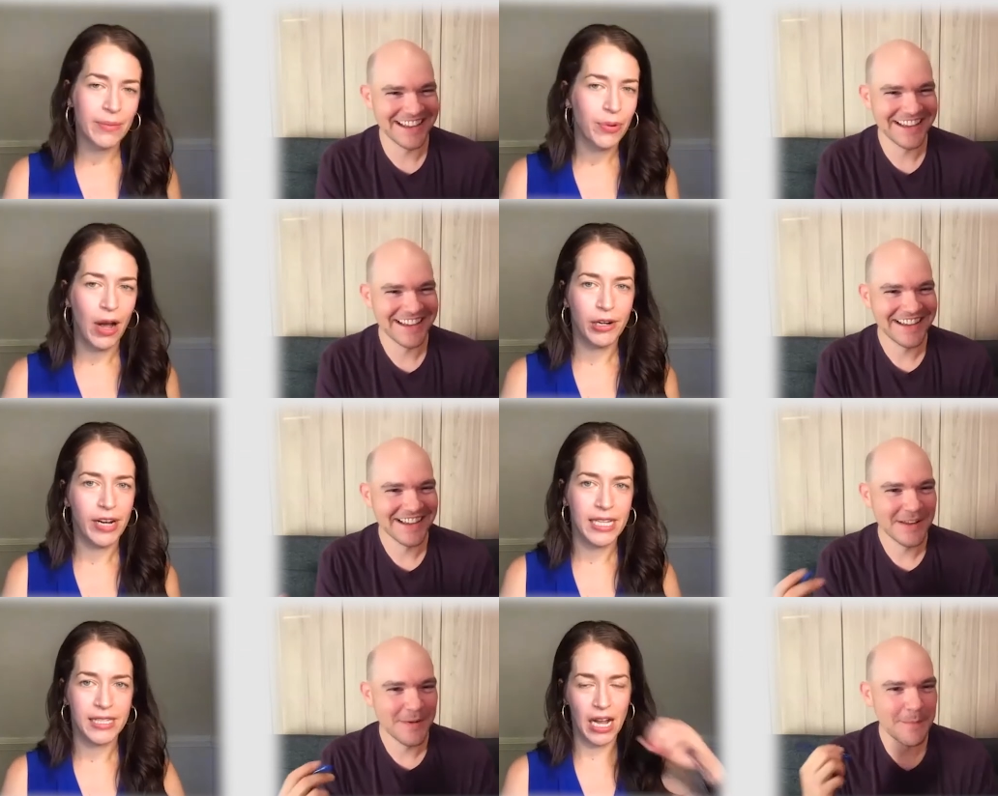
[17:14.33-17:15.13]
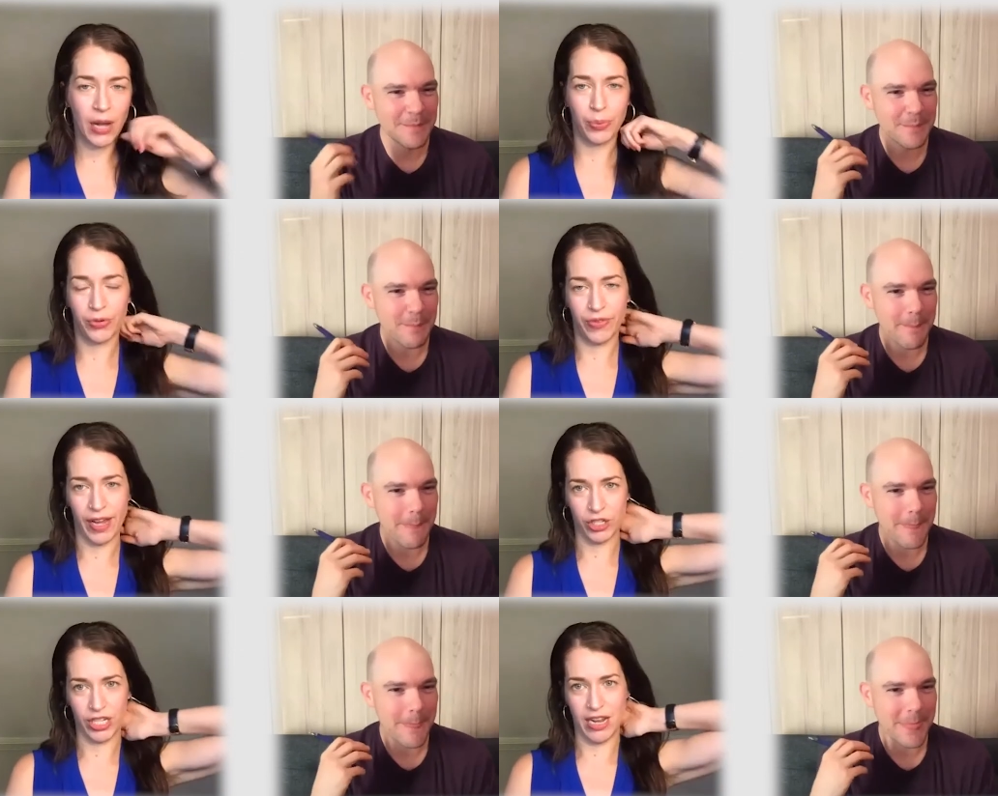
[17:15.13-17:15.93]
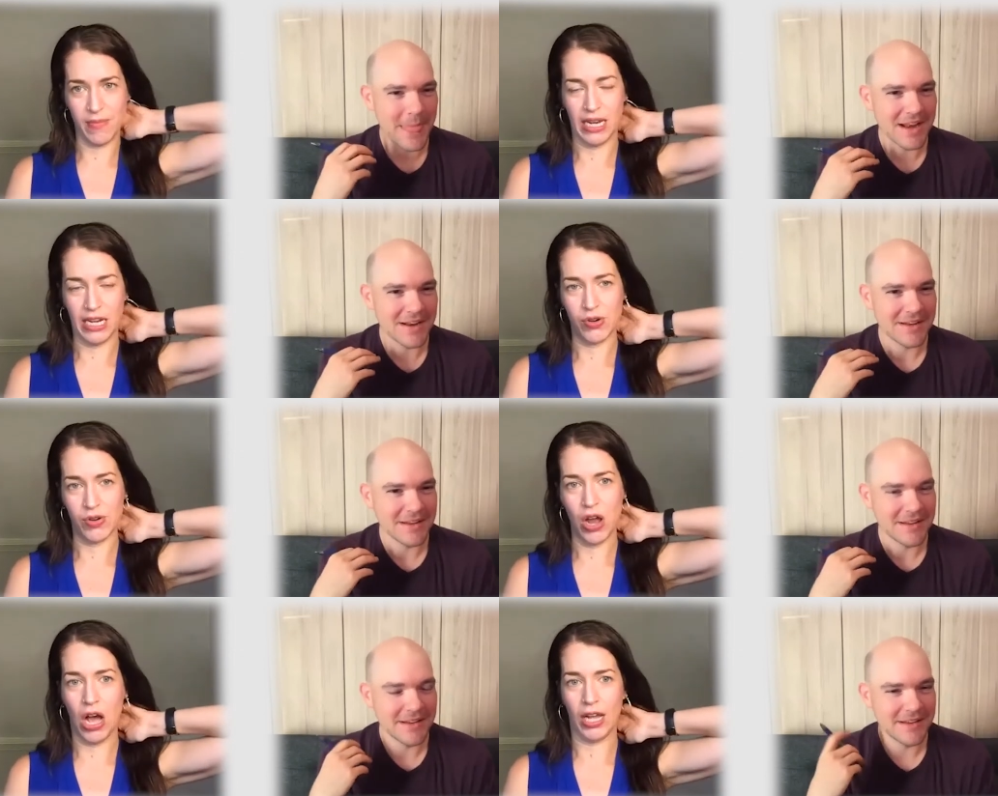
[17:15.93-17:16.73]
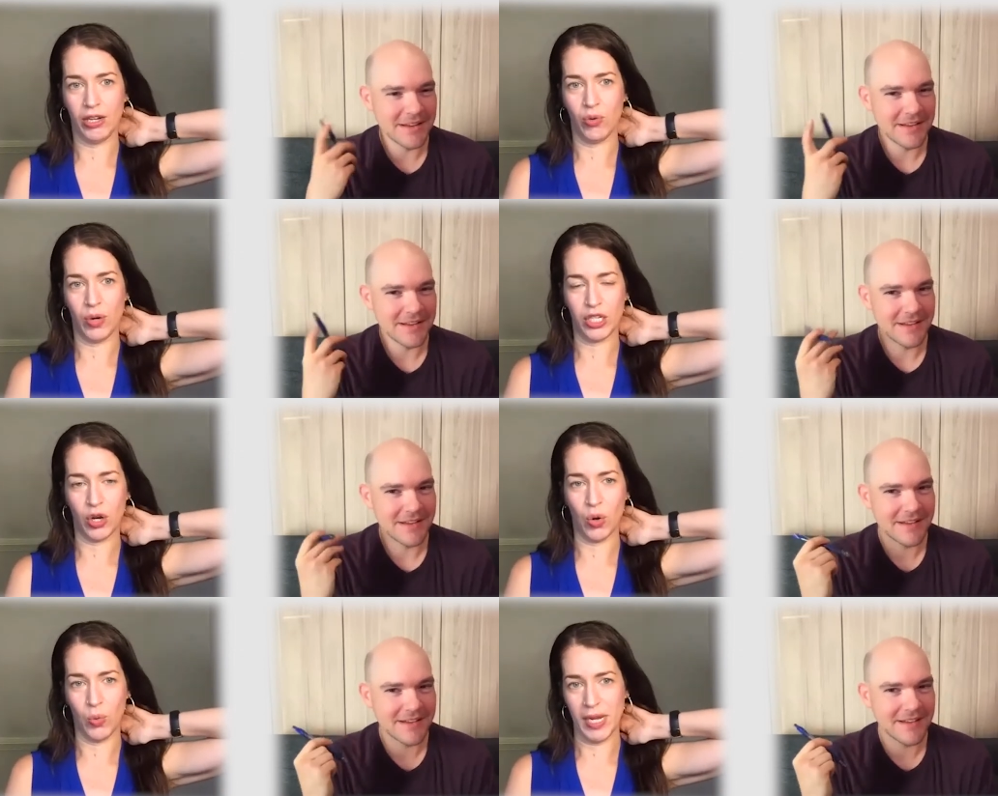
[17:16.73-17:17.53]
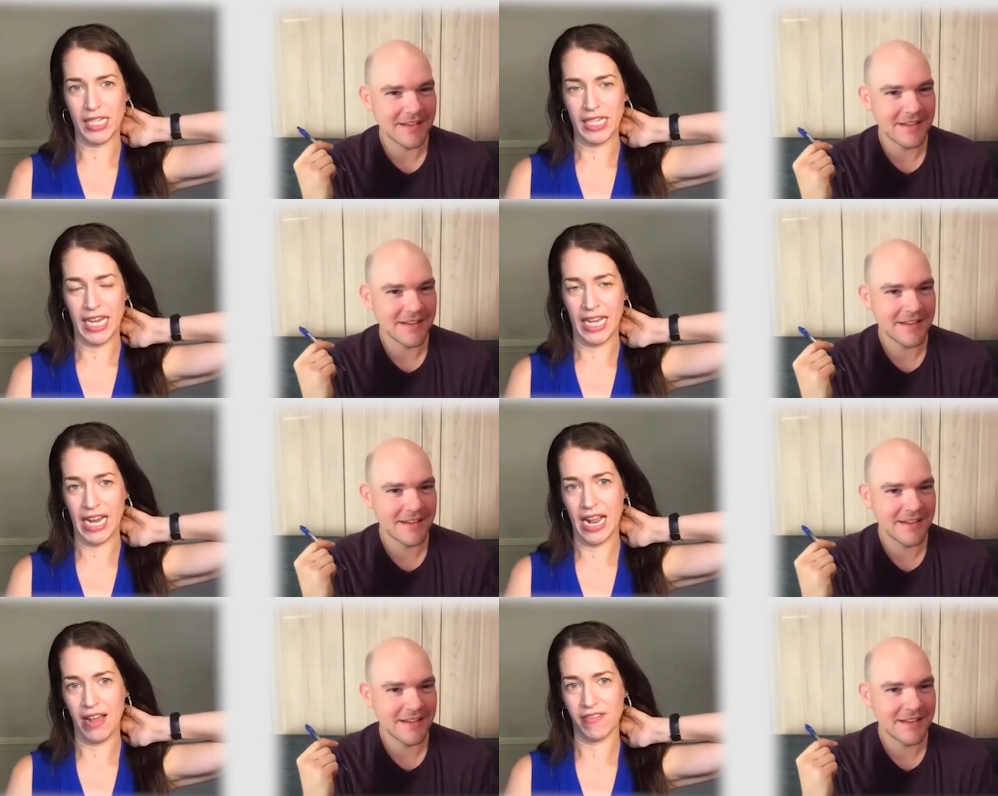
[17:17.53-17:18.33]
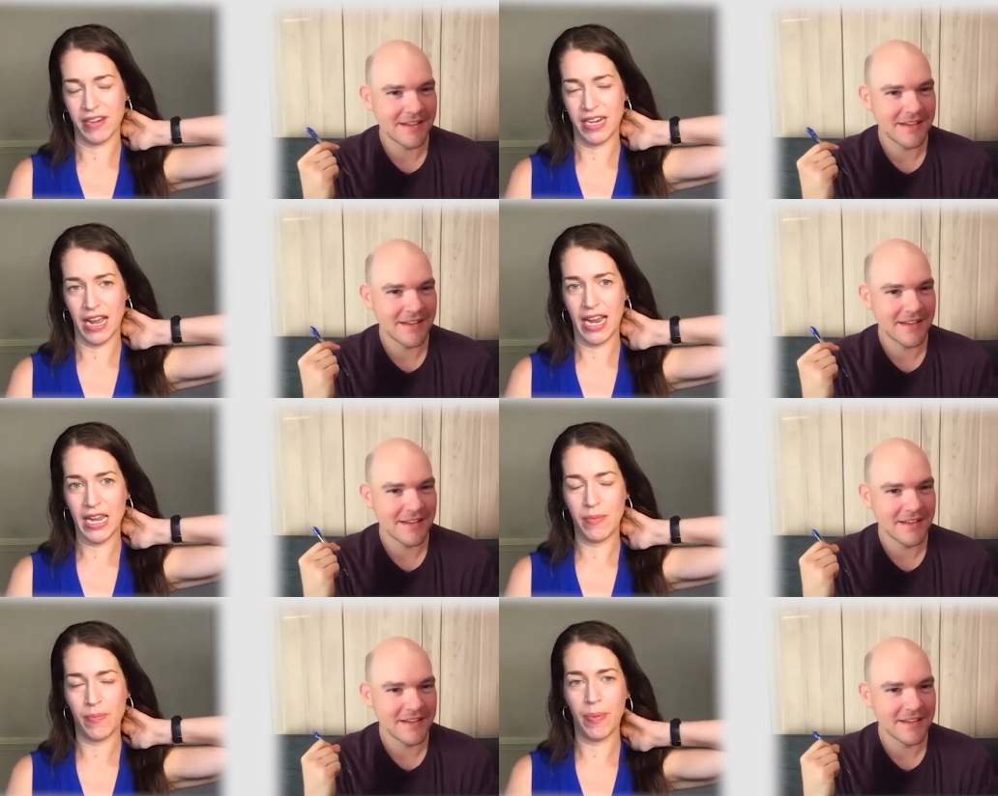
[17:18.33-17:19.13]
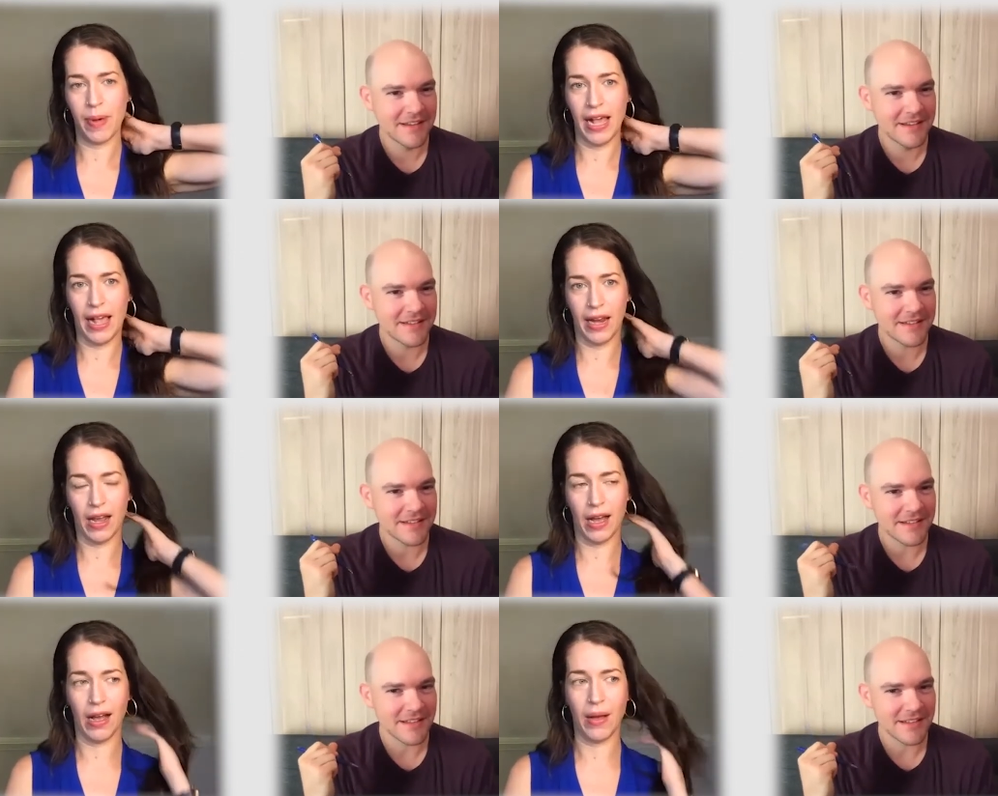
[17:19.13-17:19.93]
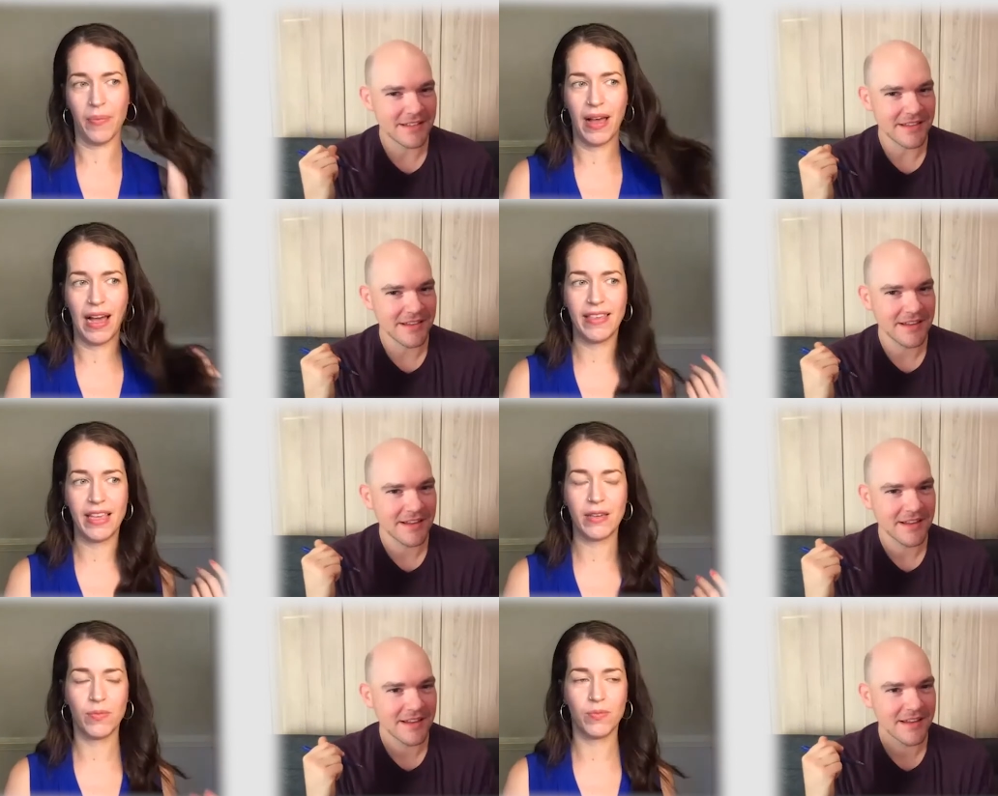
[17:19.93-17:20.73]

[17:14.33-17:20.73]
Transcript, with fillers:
Speaker 1: progress, not perfection. I mean, you're not going to always hit it every night, but um, I think